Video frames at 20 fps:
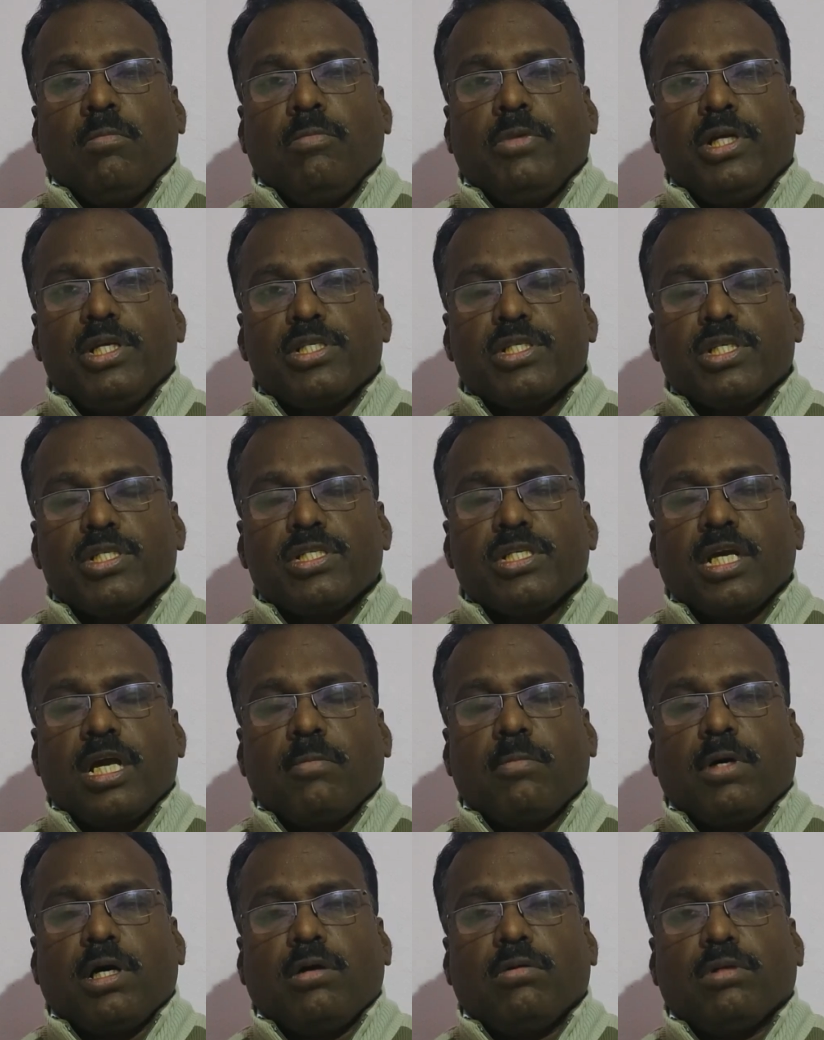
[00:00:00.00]
be discussing
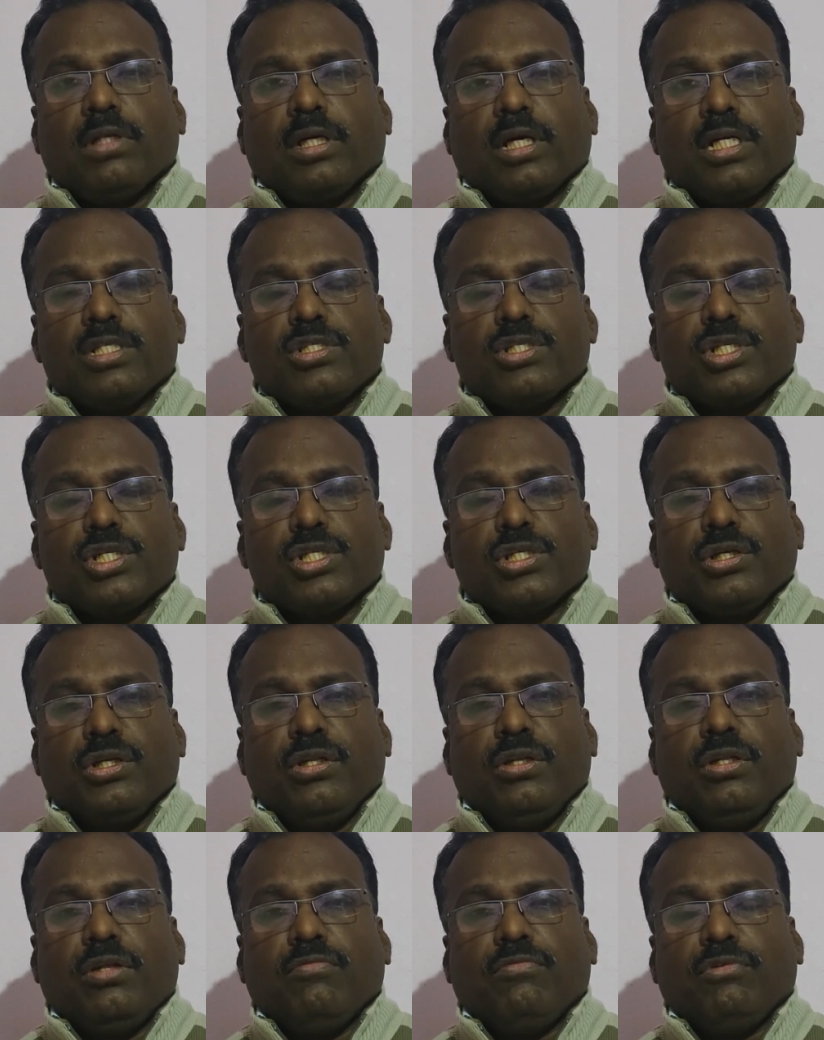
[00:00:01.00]
about the
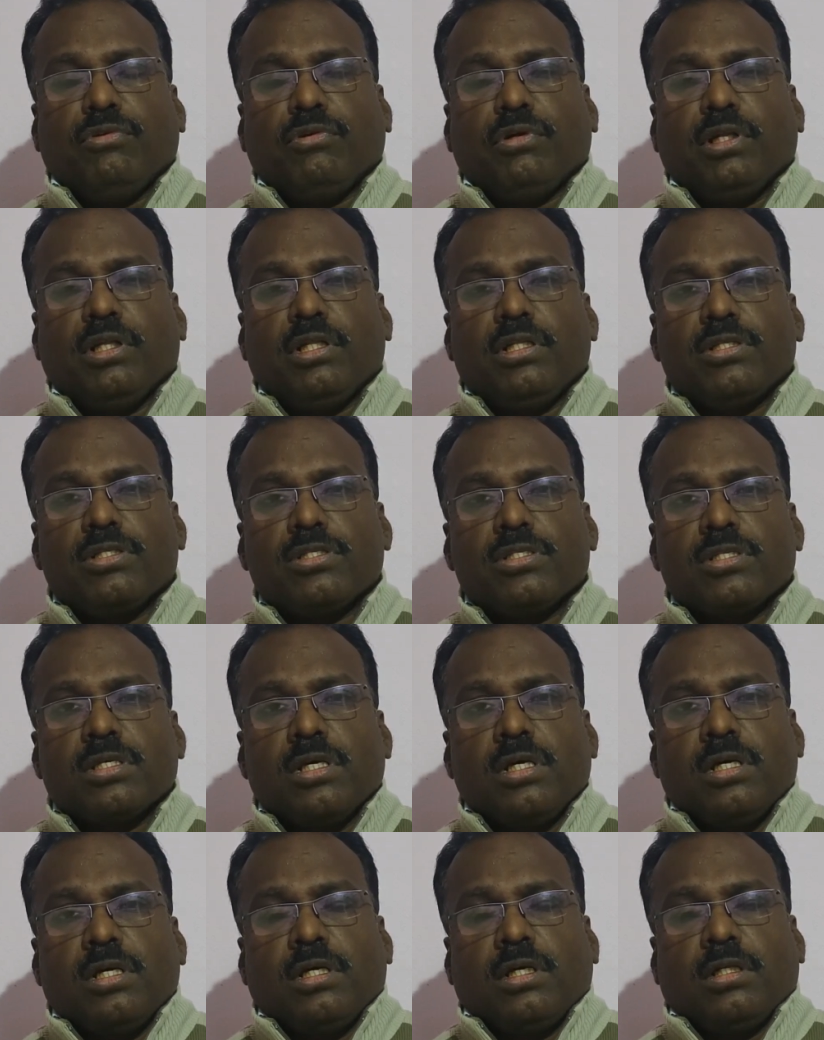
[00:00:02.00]
construction, the fuels,
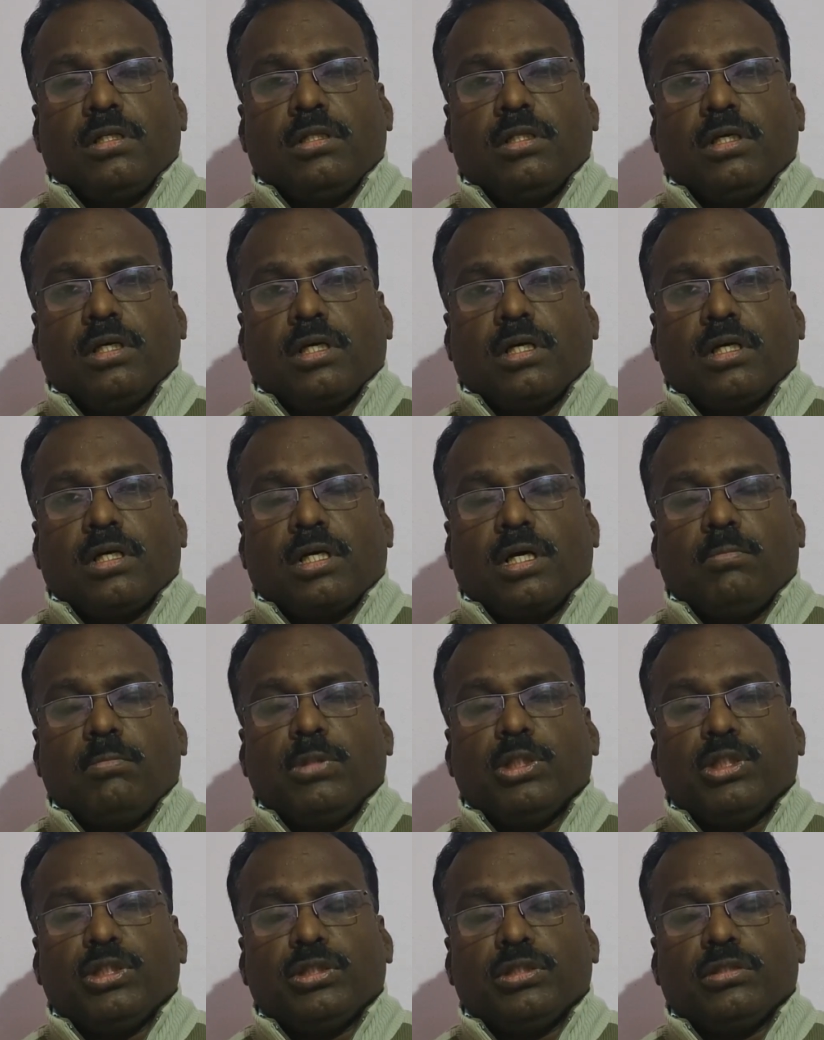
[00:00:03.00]
the uh,
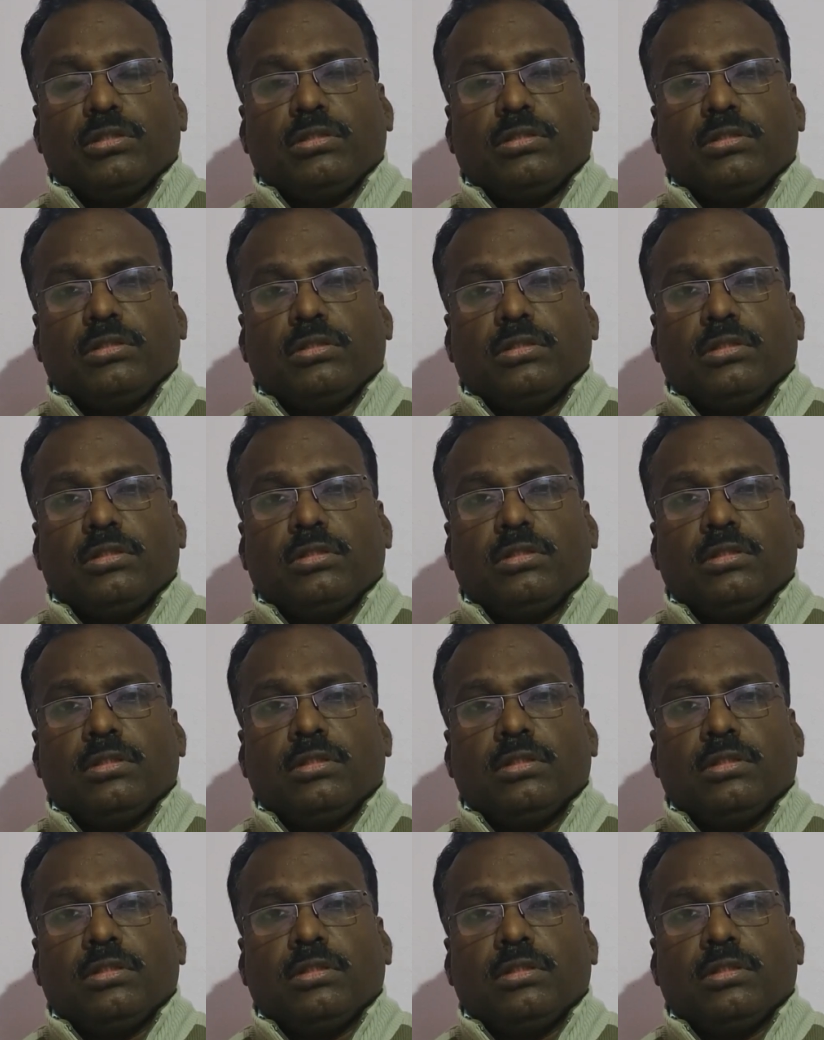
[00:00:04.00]
combustion,